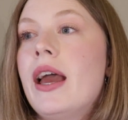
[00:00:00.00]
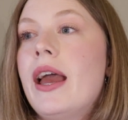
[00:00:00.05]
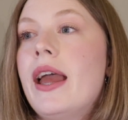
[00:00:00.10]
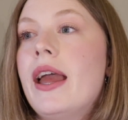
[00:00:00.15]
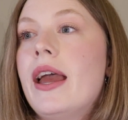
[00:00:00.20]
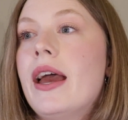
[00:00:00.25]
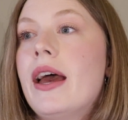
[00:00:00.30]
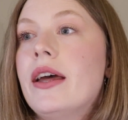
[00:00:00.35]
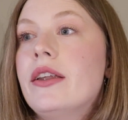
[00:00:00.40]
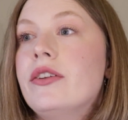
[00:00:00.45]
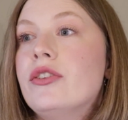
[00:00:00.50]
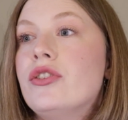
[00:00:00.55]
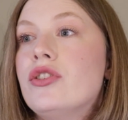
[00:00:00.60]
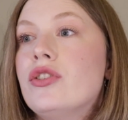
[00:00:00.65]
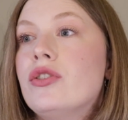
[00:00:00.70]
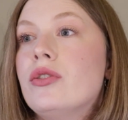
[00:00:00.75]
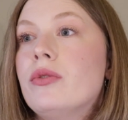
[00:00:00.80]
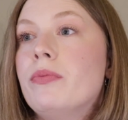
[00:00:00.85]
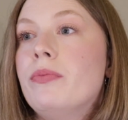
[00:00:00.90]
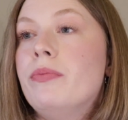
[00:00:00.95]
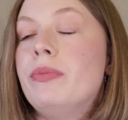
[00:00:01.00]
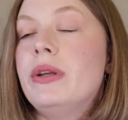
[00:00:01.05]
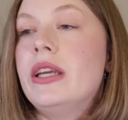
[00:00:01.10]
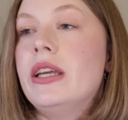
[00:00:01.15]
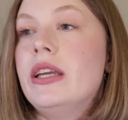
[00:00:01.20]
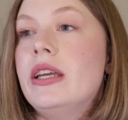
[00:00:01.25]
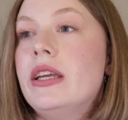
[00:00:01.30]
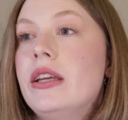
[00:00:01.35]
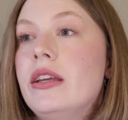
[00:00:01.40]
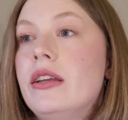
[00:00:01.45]
And
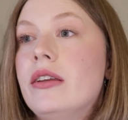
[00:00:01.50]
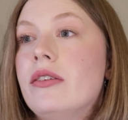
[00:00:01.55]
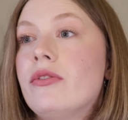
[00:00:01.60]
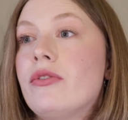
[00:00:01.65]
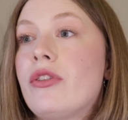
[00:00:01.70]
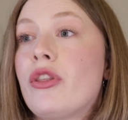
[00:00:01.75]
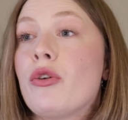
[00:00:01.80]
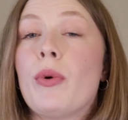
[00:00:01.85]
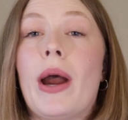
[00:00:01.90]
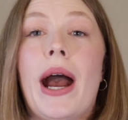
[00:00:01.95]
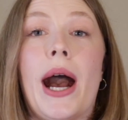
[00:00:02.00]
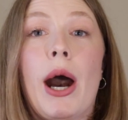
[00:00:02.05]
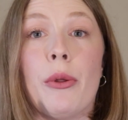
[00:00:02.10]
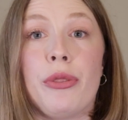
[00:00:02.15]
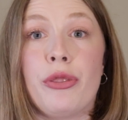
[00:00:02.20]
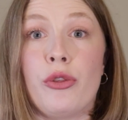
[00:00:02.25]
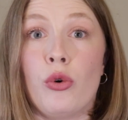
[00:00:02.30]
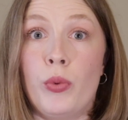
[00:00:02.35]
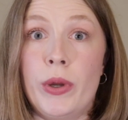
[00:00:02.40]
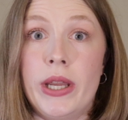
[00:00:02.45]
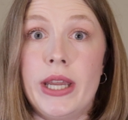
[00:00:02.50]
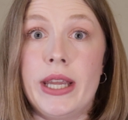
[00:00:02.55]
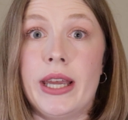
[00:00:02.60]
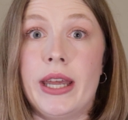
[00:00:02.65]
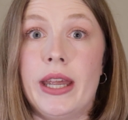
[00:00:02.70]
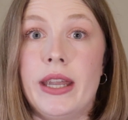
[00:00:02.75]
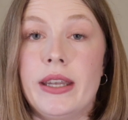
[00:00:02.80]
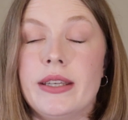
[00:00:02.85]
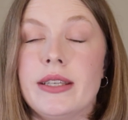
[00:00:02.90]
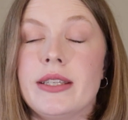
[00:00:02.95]
be throughout the
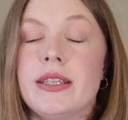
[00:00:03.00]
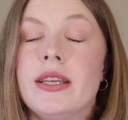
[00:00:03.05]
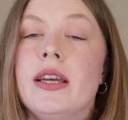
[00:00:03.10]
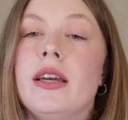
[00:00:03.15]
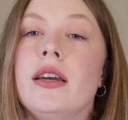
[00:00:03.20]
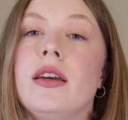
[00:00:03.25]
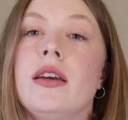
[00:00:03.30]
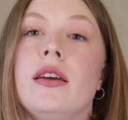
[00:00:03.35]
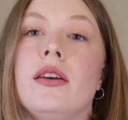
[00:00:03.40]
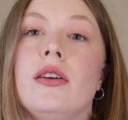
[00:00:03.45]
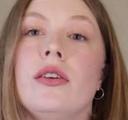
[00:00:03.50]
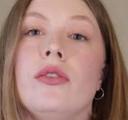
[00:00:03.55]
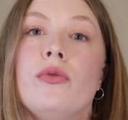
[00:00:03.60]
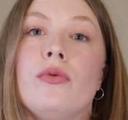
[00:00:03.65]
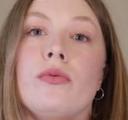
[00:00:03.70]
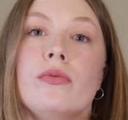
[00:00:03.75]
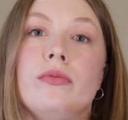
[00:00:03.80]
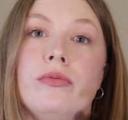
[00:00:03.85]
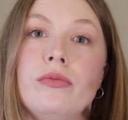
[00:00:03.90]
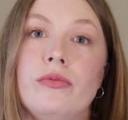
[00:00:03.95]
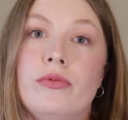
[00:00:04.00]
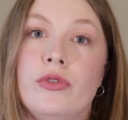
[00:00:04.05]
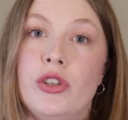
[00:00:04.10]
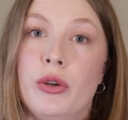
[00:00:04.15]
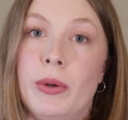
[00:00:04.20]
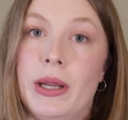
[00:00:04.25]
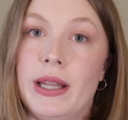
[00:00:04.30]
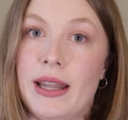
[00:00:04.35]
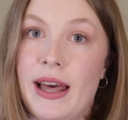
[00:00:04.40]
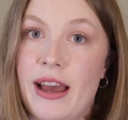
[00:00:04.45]
weekend
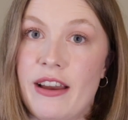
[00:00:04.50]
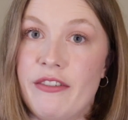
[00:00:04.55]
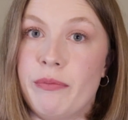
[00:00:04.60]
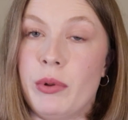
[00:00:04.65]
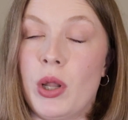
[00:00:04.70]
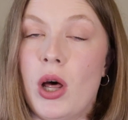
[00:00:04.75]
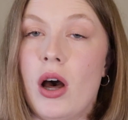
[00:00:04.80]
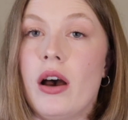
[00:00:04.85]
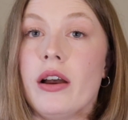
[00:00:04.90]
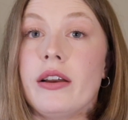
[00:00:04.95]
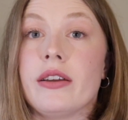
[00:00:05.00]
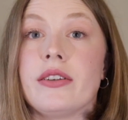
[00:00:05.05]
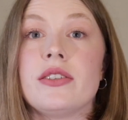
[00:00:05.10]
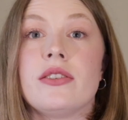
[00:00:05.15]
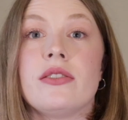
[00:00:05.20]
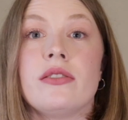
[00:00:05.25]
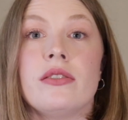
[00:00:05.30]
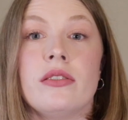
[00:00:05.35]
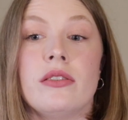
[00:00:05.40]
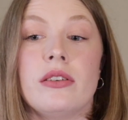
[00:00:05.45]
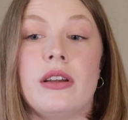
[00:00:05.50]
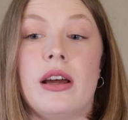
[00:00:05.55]
doing live blogs,